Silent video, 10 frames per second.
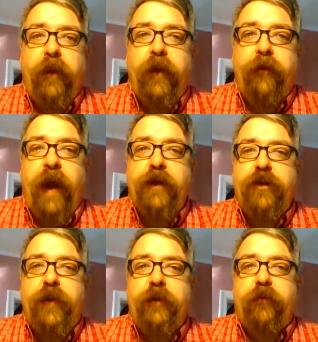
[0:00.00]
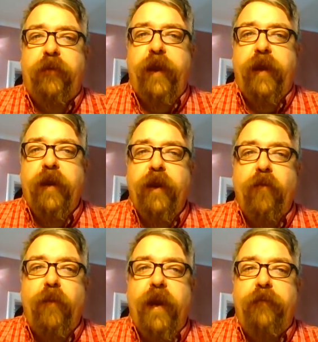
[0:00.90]
as you can see,
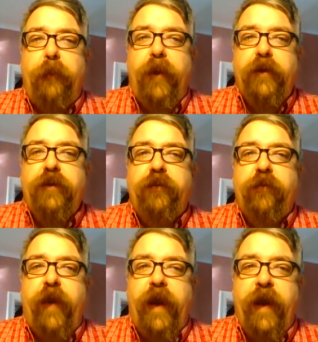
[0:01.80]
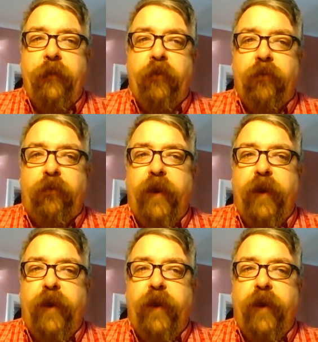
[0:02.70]
we have depictions of animals,